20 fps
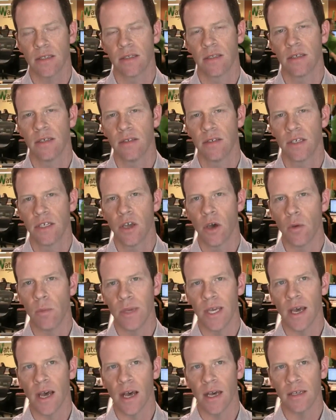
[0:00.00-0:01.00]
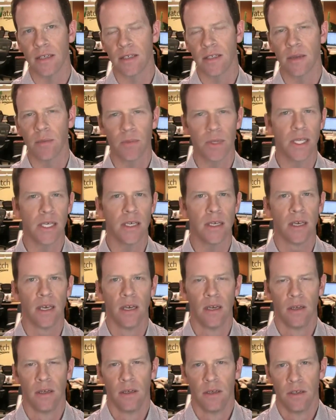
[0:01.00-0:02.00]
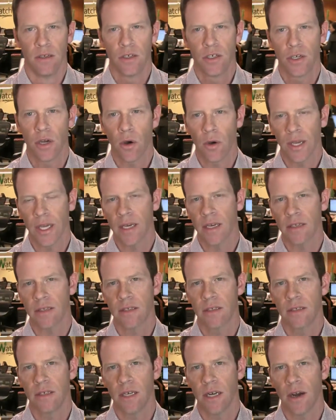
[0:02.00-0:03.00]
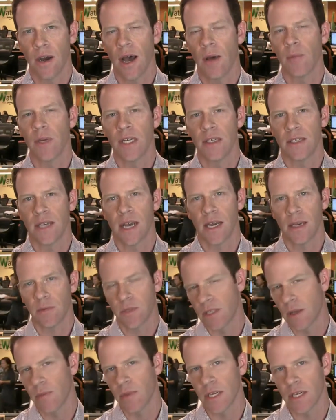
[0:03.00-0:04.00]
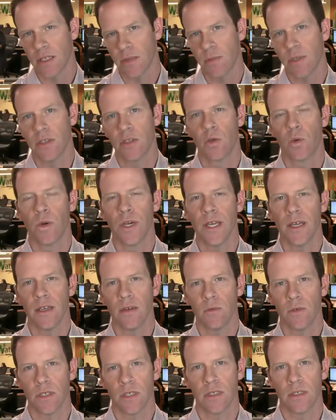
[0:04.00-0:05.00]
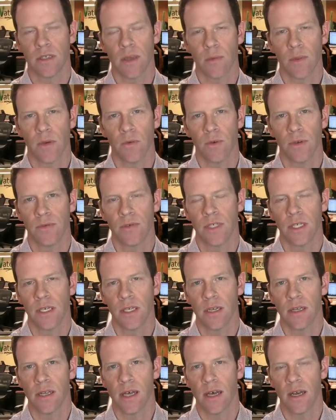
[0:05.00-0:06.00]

is, is to go beyond simply showing us, you know, how many times something has been mm. tweeted, which is something we've seen a